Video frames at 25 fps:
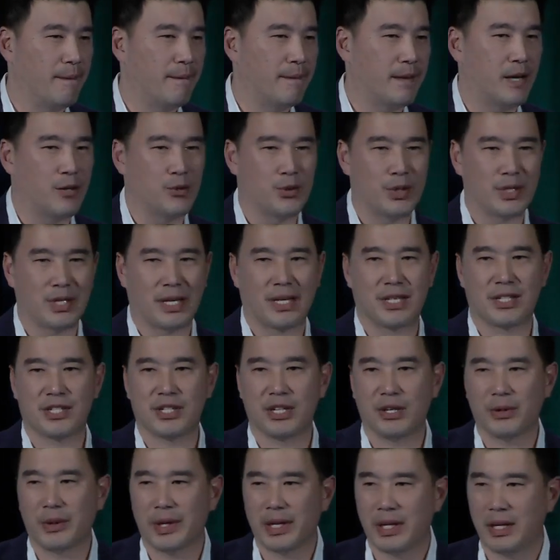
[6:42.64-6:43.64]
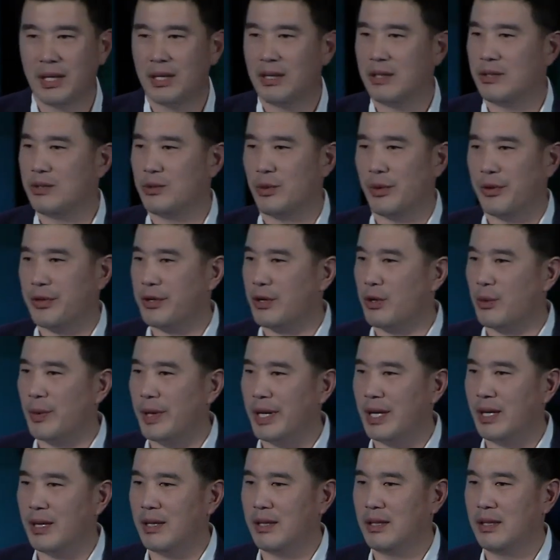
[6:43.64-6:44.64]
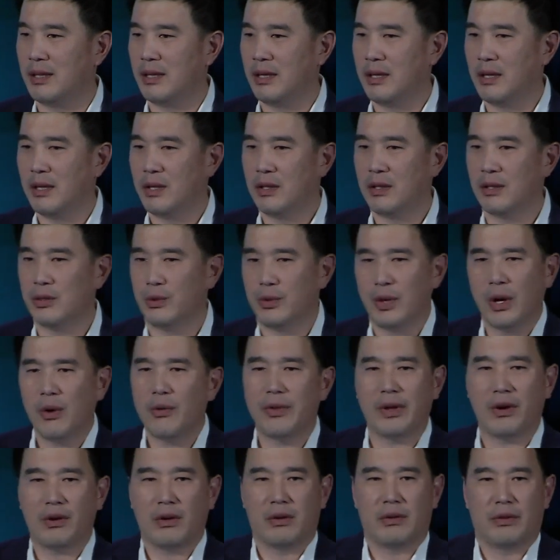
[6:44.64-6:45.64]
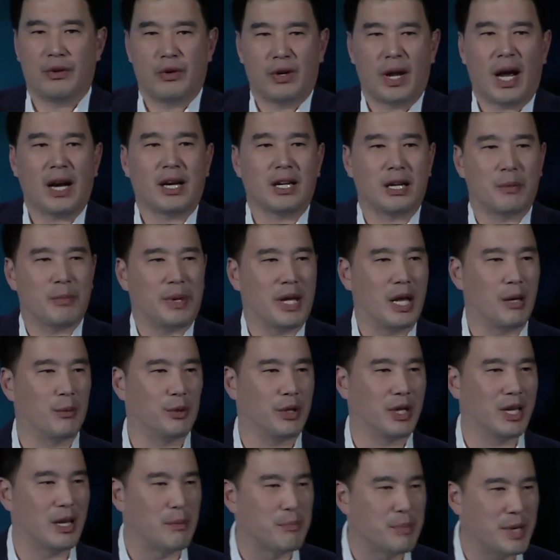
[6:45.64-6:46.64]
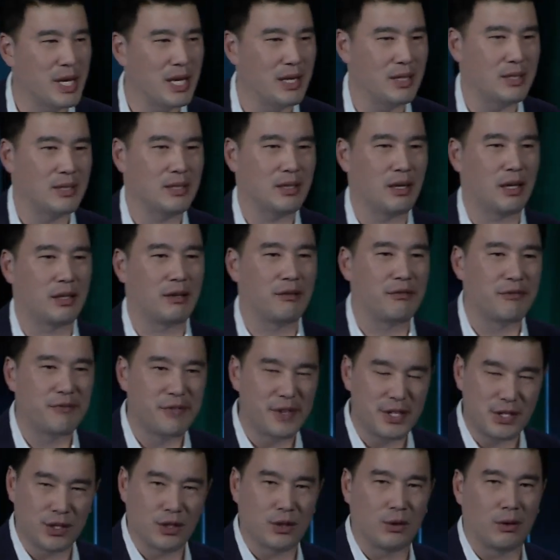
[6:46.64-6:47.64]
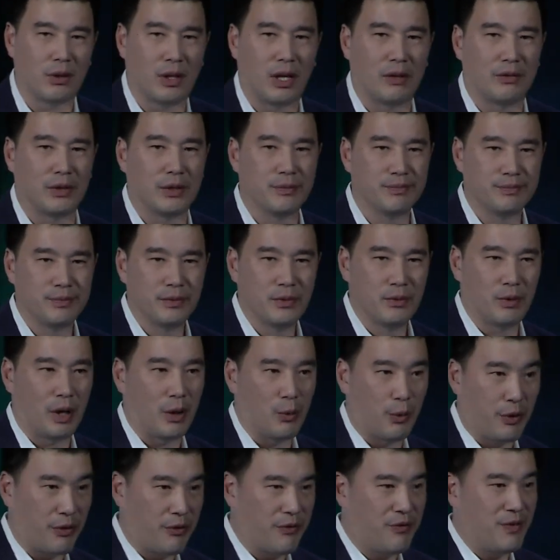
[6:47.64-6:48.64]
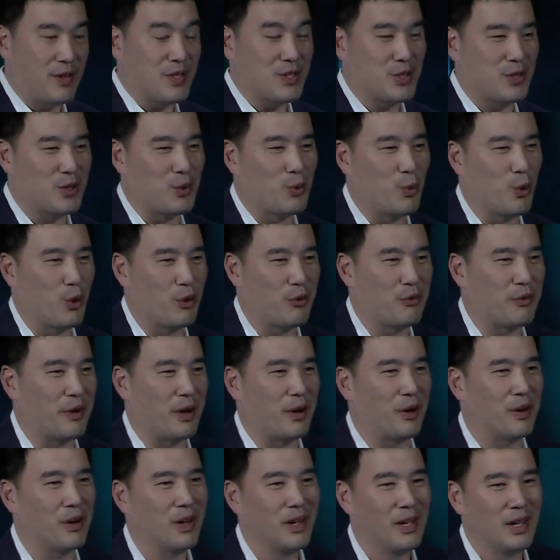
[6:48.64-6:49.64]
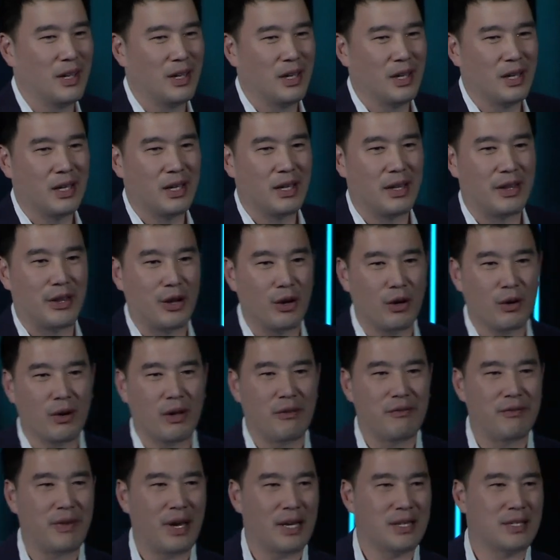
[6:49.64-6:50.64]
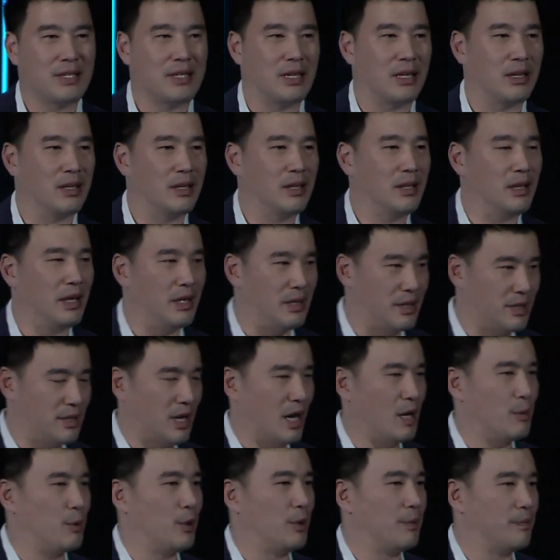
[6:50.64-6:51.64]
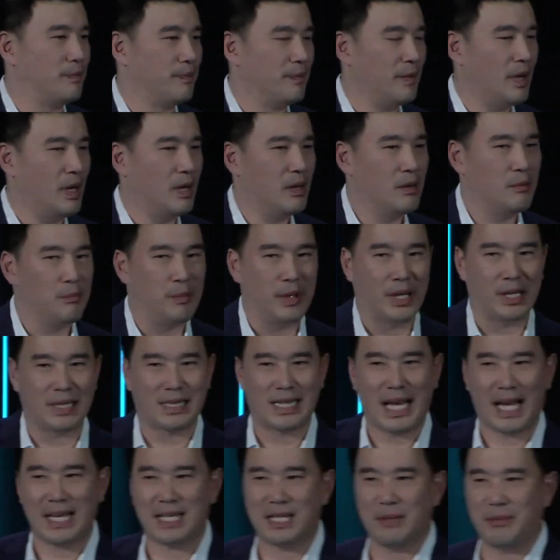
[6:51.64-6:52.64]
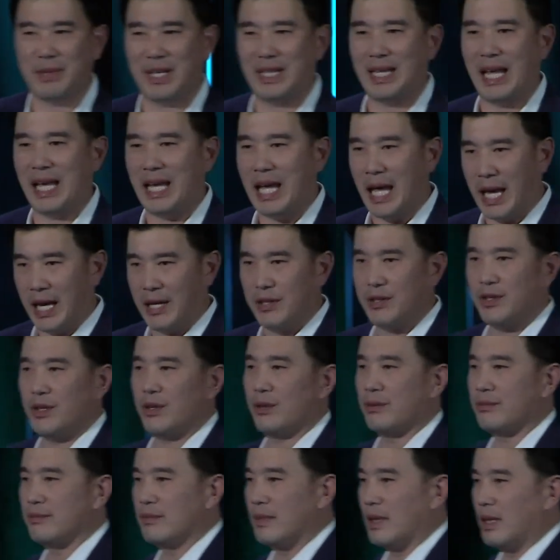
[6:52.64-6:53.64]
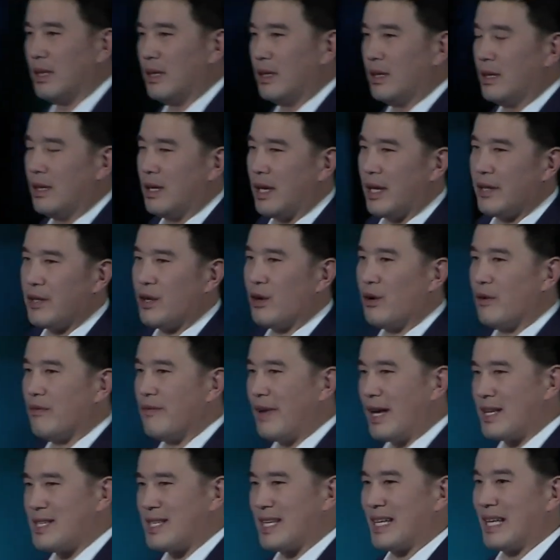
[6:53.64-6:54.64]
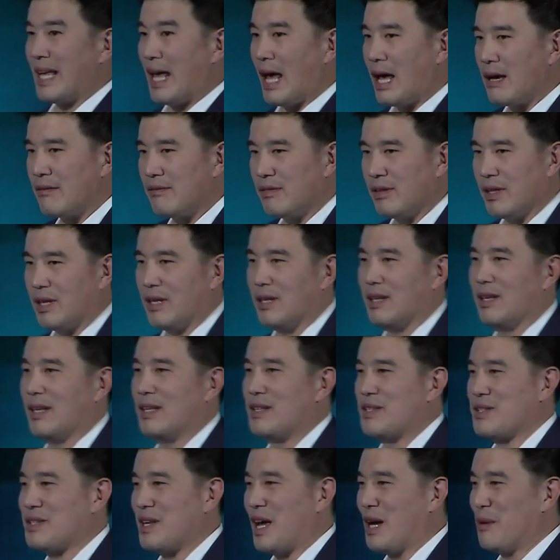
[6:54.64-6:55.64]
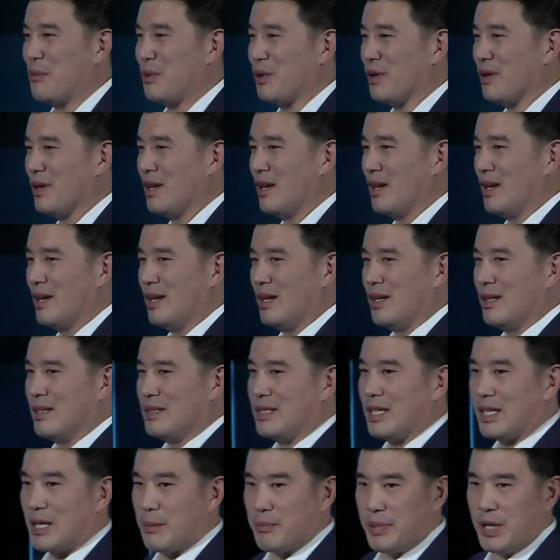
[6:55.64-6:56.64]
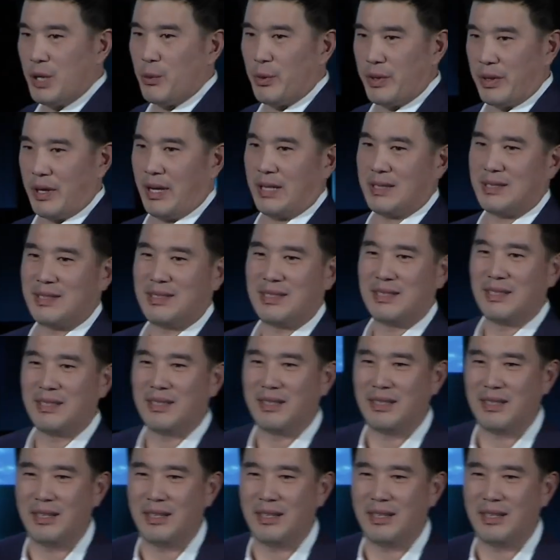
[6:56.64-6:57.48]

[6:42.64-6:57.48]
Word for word: Countries like Syria, North Korea, who know they're, they're not going to be able to compete on a physical level, right, with physical warfare. They're investing in cyber because that's something they can do. And they're investing heavily in cyber to compete with us.